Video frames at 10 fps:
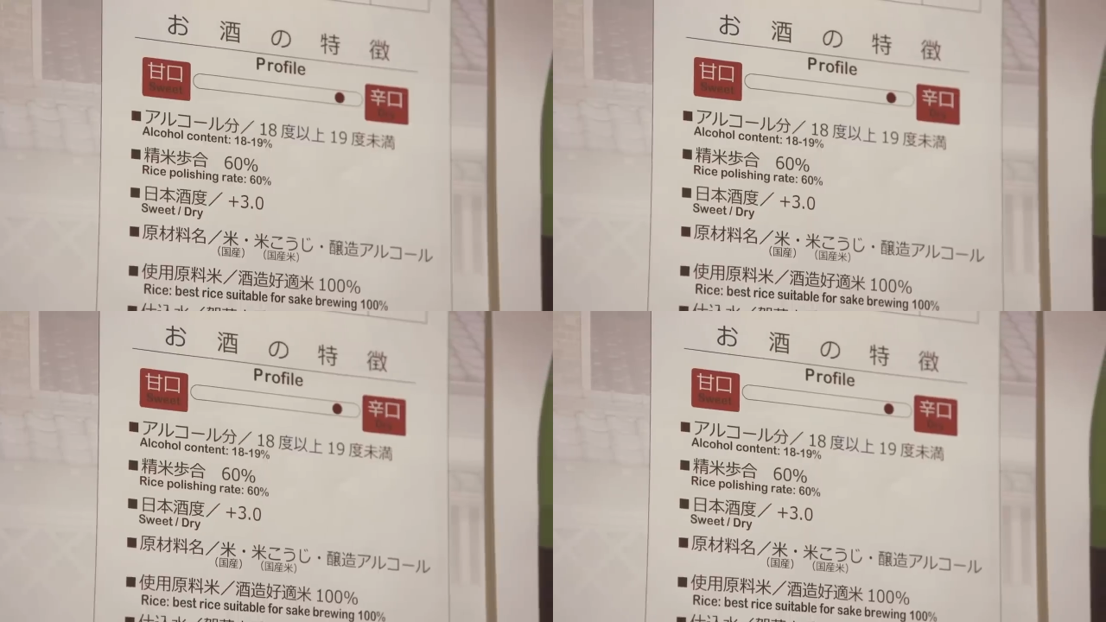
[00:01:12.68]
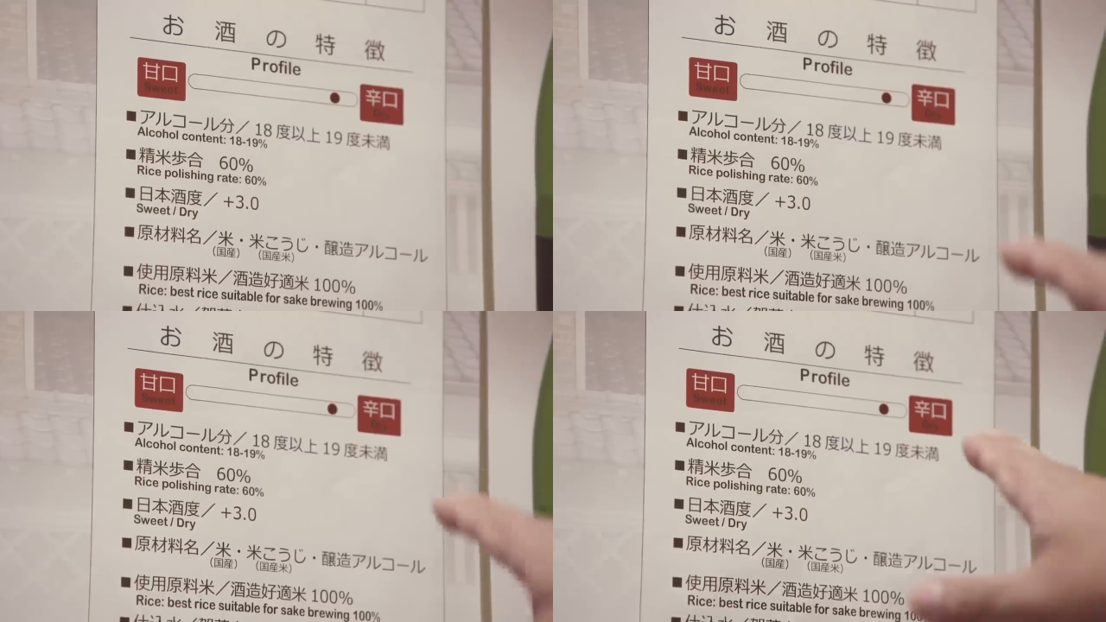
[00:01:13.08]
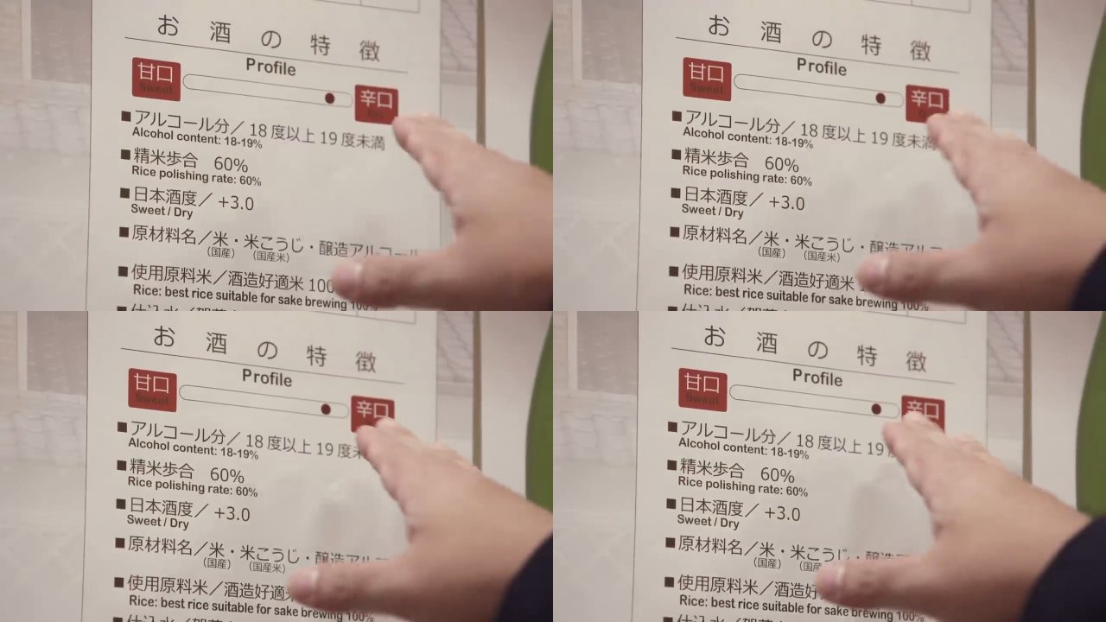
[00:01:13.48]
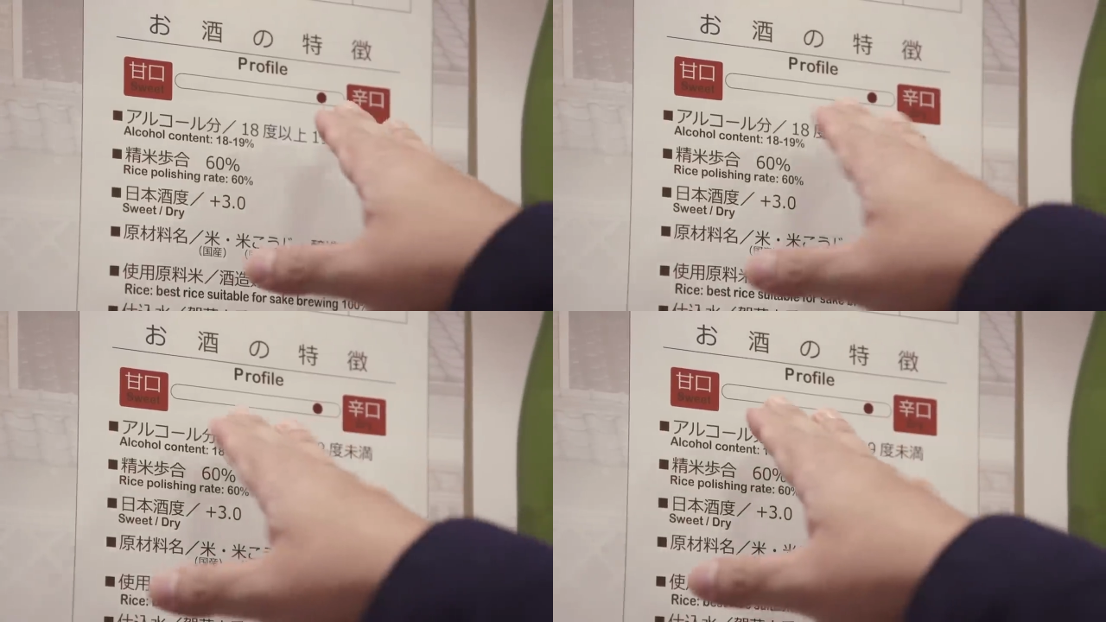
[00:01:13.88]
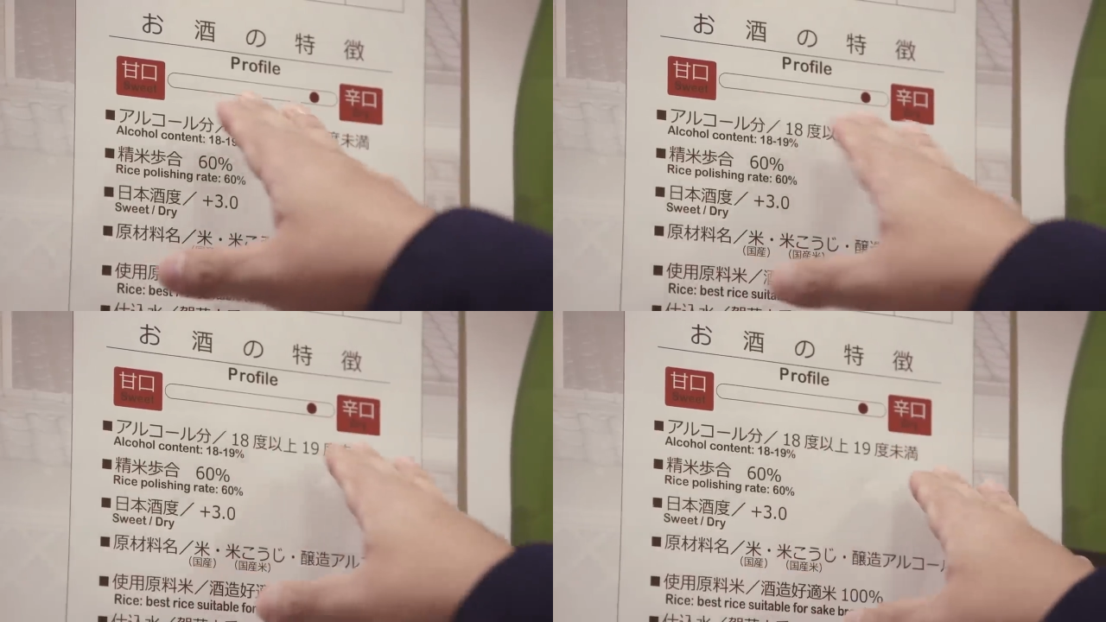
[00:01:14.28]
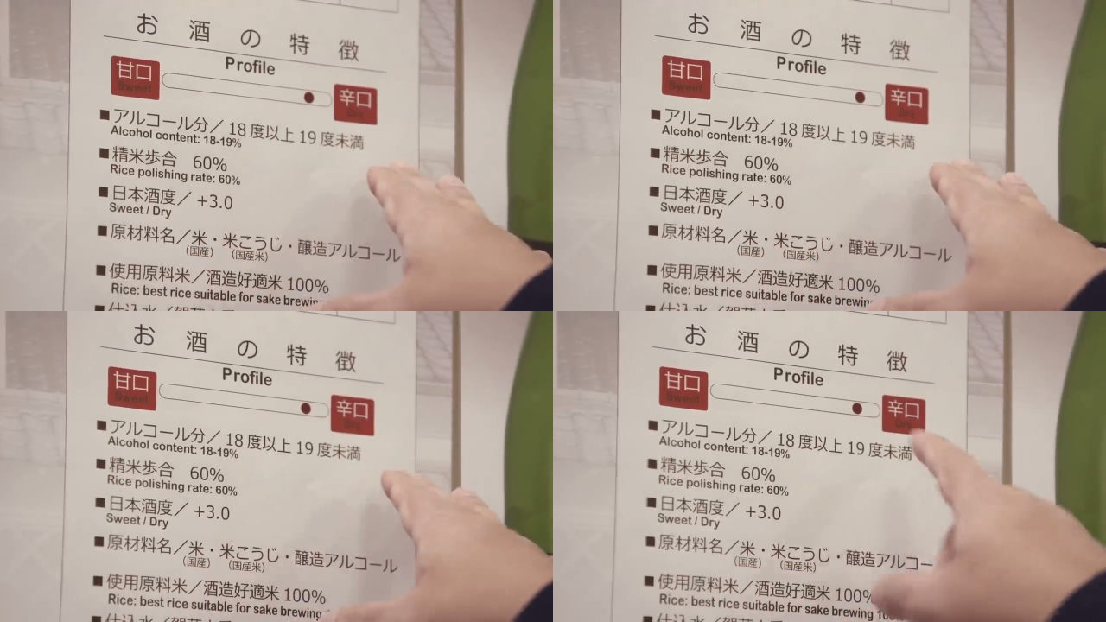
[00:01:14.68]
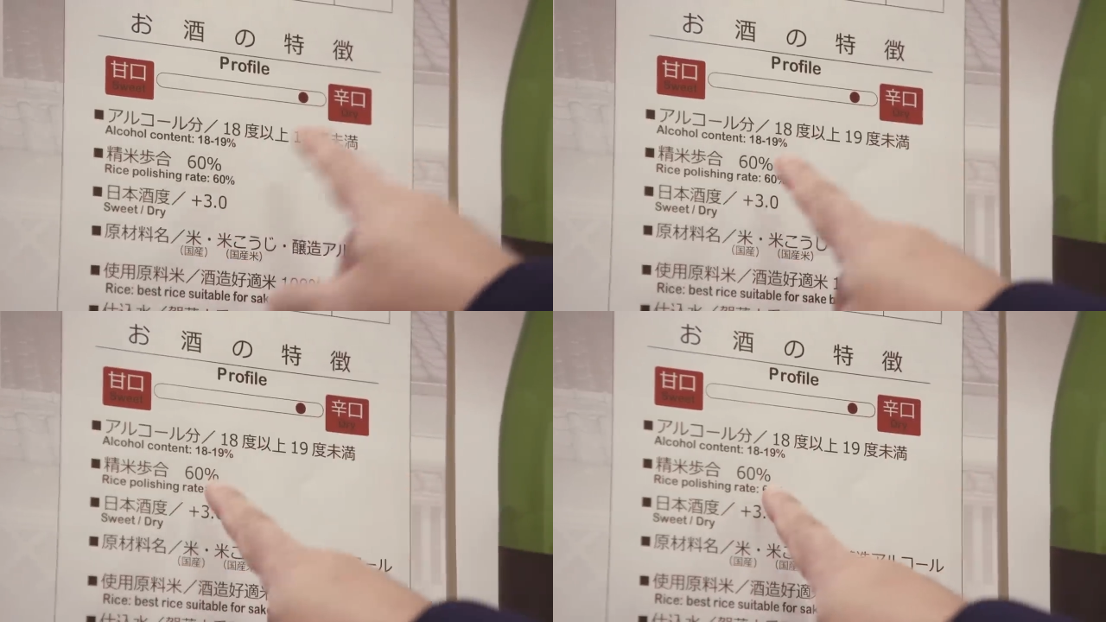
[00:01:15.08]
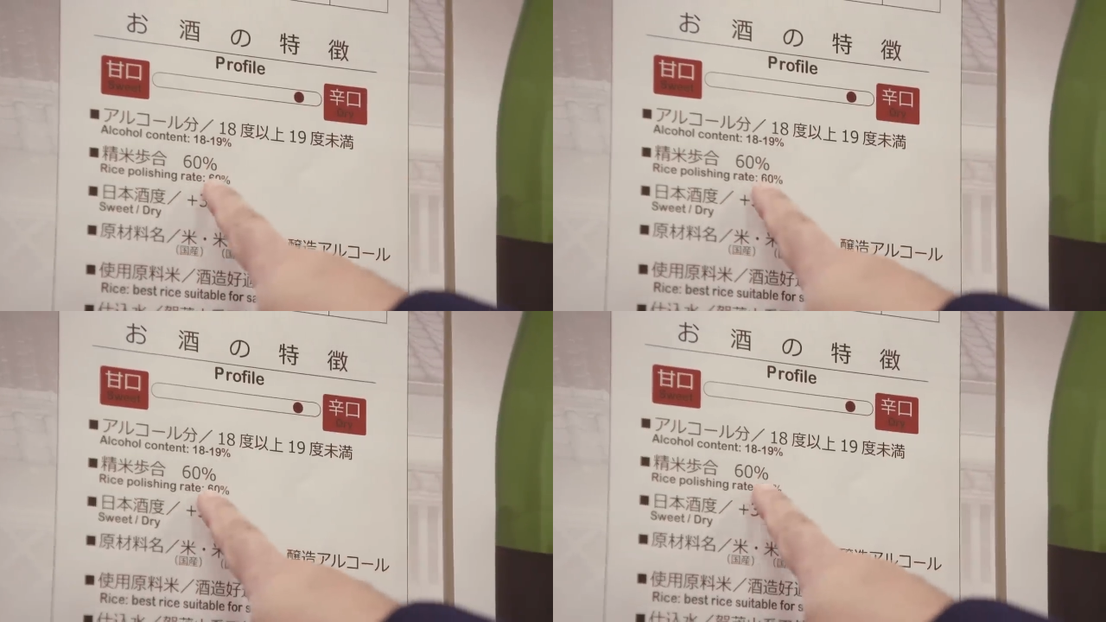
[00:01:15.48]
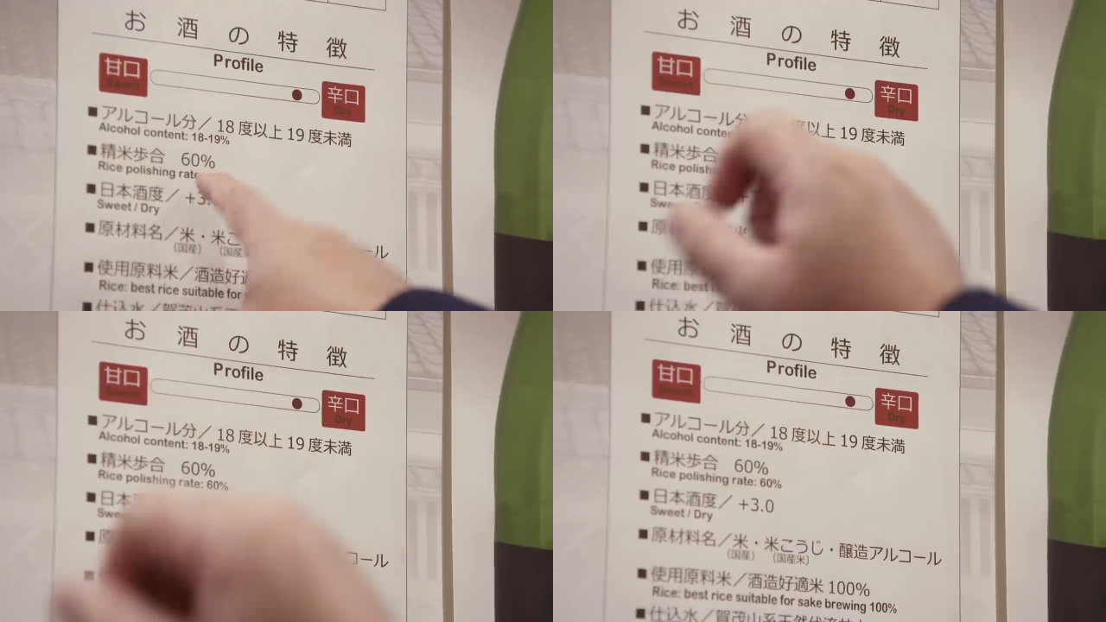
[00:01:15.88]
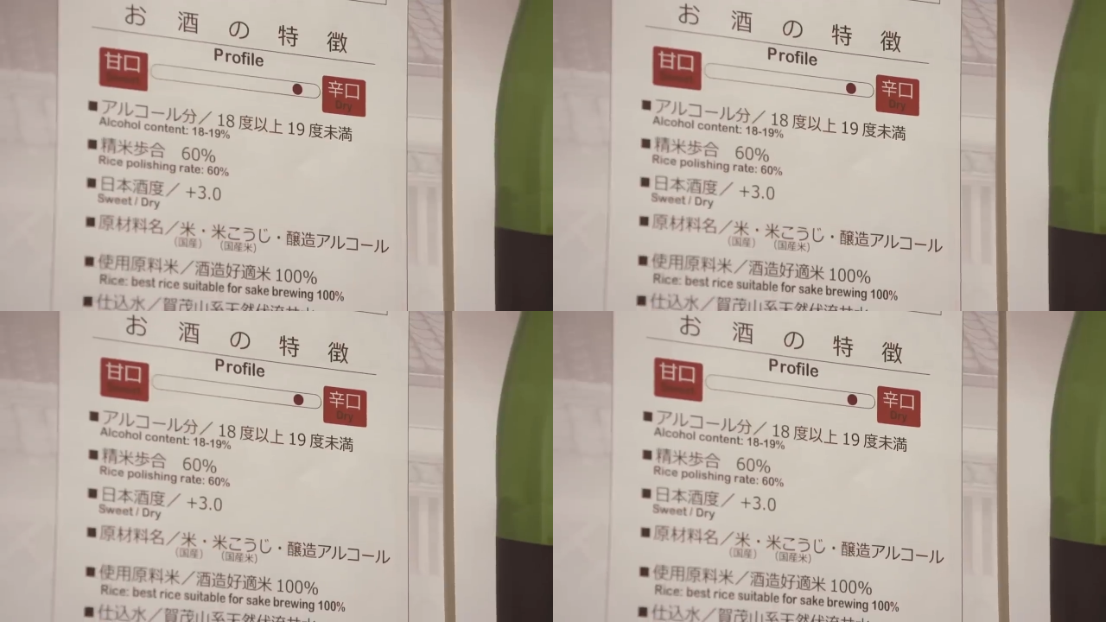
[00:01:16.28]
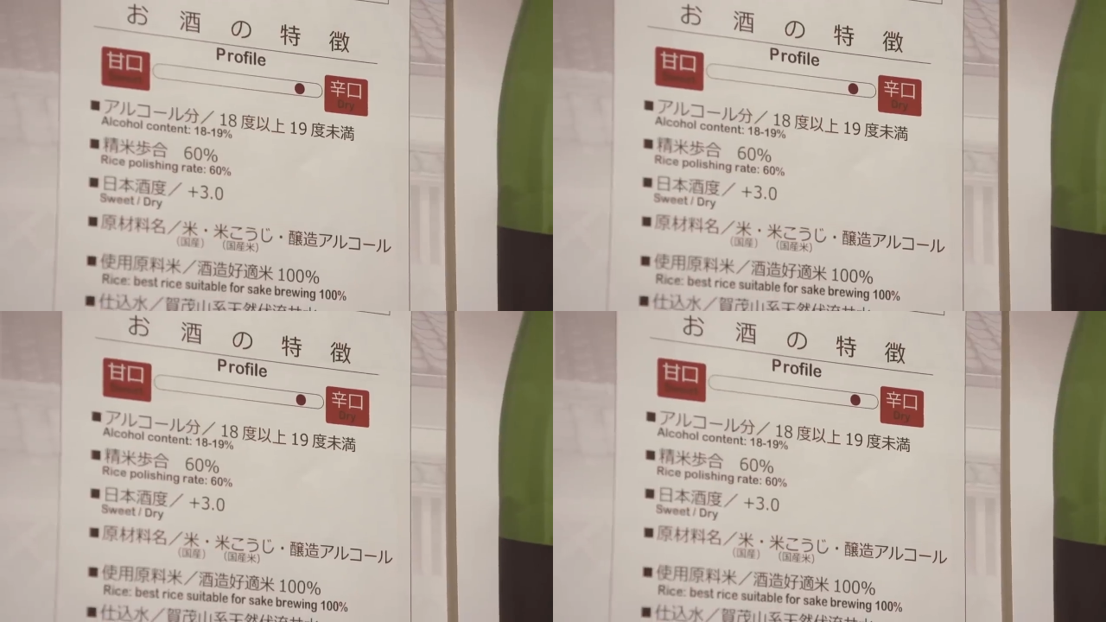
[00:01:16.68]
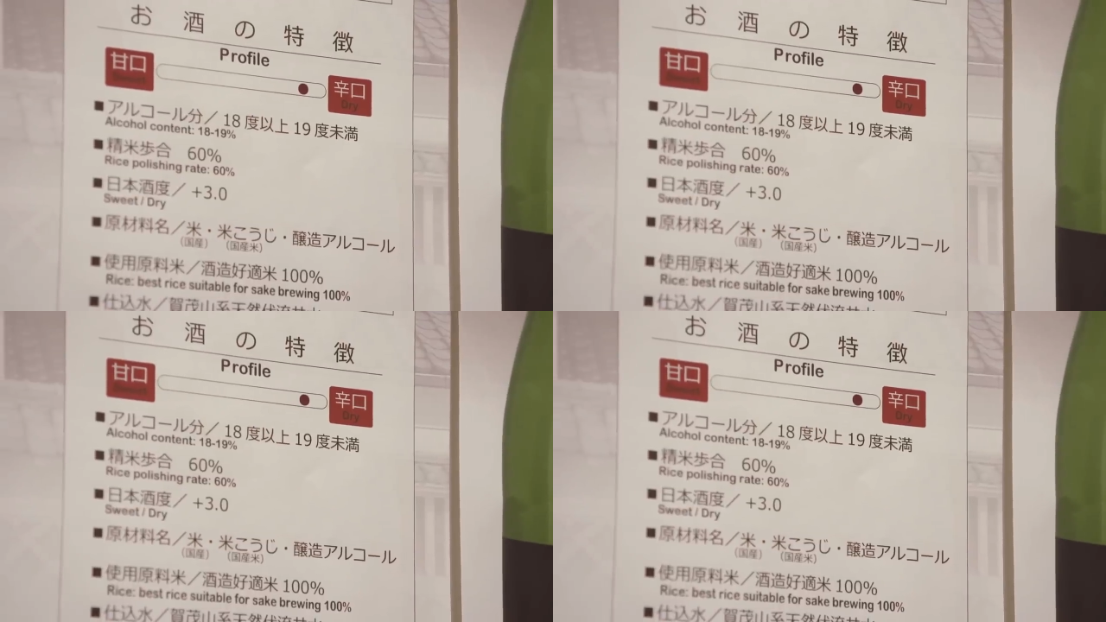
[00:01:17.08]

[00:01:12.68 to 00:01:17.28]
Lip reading: [unreadable: no face in view]